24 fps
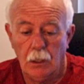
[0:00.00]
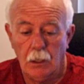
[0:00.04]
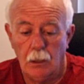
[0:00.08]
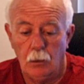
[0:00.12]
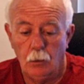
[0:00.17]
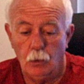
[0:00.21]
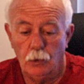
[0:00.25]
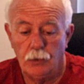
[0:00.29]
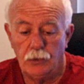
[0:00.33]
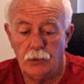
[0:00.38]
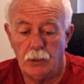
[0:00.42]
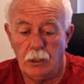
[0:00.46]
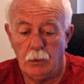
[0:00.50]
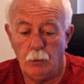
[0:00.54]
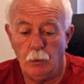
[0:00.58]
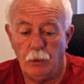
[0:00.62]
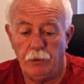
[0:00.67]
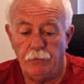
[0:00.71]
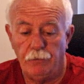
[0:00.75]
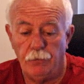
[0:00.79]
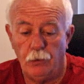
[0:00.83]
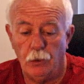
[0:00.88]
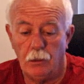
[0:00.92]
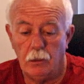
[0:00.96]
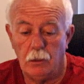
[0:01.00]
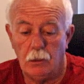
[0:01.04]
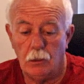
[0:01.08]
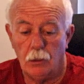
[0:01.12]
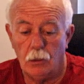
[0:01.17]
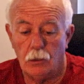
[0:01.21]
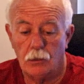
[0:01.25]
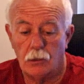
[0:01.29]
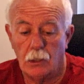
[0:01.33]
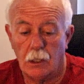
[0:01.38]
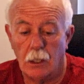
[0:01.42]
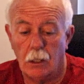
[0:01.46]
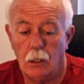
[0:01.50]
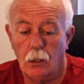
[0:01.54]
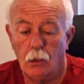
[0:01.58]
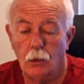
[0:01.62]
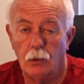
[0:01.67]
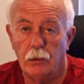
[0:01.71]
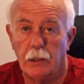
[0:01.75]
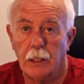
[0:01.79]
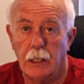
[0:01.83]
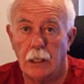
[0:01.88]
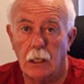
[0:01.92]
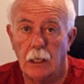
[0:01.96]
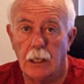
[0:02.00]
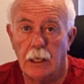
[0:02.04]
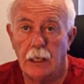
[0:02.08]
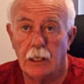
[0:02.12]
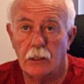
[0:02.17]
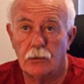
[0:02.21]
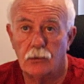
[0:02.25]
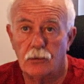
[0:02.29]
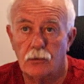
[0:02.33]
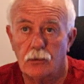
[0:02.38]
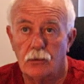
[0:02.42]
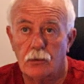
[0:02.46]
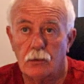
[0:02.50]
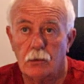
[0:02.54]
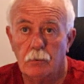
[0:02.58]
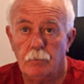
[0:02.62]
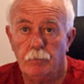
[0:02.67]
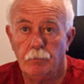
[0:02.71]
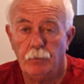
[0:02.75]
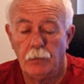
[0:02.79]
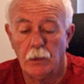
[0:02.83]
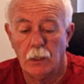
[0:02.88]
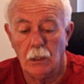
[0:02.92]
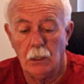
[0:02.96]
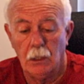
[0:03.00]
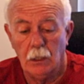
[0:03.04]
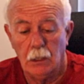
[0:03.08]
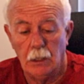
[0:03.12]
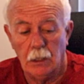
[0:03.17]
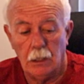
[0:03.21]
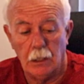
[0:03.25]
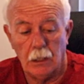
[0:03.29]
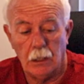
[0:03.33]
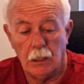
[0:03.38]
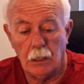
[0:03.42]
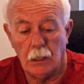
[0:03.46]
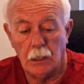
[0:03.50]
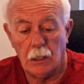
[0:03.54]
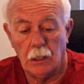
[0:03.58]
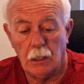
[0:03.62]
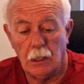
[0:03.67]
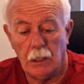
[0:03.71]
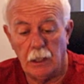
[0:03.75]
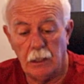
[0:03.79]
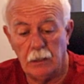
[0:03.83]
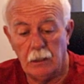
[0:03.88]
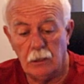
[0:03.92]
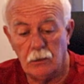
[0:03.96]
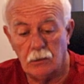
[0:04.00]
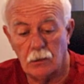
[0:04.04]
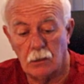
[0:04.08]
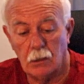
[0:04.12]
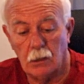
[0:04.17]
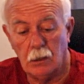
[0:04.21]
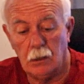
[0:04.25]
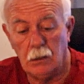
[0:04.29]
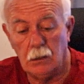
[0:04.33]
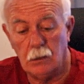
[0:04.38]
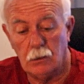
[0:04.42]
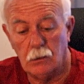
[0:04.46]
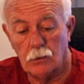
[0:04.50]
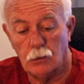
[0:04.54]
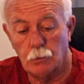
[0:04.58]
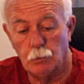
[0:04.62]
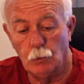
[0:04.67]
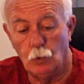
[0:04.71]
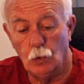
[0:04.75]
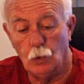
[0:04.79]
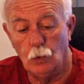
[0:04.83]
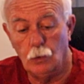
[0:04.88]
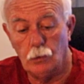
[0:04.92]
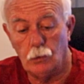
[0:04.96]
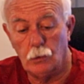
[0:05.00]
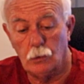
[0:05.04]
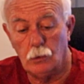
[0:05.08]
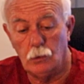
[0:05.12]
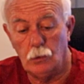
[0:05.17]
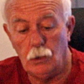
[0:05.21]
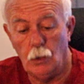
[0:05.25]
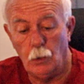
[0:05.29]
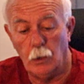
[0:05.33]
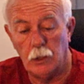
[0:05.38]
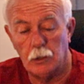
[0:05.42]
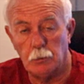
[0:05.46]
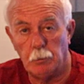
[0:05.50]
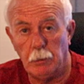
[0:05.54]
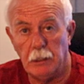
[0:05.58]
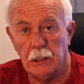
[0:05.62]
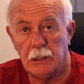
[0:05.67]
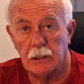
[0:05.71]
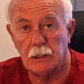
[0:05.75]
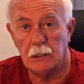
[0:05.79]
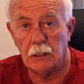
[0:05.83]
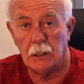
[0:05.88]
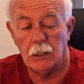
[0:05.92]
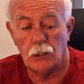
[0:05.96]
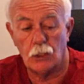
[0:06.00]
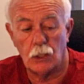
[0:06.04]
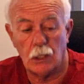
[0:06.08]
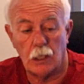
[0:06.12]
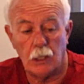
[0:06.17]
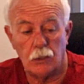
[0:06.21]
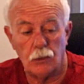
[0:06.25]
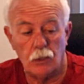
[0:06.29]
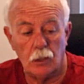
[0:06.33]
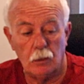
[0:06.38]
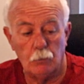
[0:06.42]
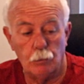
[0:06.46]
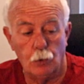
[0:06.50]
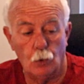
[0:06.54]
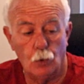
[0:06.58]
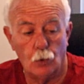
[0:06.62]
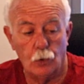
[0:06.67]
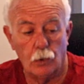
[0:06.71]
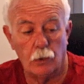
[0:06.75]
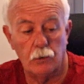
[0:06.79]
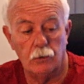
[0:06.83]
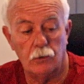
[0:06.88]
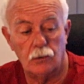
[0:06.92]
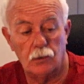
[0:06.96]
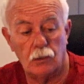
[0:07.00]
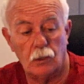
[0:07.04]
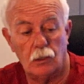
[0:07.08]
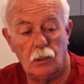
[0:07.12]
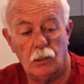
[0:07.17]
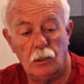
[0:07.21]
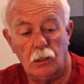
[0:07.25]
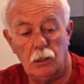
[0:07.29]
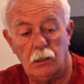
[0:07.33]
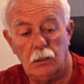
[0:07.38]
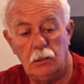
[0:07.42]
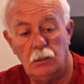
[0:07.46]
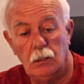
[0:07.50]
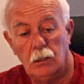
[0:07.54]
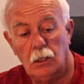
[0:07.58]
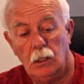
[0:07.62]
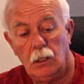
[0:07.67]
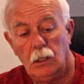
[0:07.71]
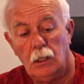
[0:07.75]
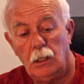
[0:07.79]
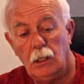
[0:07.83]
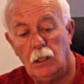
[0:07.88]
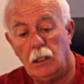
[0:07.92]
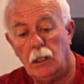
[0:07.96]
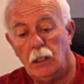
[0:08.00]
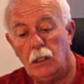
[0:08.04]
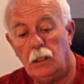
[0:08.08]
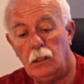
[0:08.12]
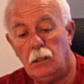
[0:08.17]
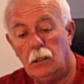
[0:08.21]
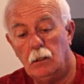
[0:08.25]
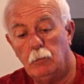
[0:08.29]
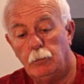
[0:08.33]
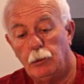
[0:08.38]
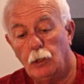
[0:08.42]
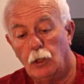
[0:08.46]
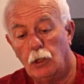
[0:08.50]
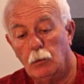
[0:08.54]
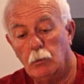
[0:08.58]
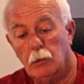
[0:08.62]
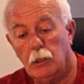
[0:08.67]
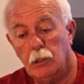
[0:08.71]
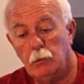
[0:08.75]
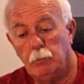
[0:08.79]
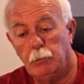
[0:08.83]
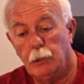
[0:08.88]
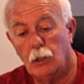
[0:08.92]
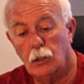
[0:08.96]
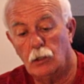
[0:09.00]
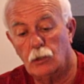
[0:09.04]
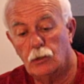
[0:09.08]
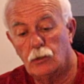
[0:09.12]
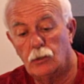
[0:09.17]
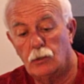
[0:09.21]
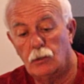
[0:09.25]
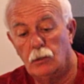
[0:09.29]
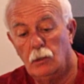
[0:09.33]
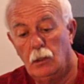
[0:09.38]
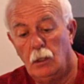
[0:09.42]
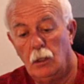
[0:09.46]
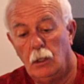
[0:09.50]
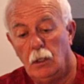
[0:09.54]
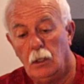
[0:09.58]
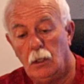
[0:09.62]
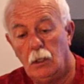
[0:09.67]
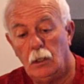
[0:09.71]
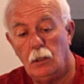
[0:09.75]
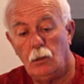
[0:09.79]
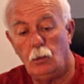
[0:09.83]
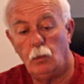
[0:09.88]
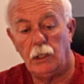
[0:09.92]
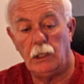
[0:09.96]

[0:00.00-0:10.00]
with further use how long that lasts. And there's a small Usbc charging port on the side, and in the bottom of the box we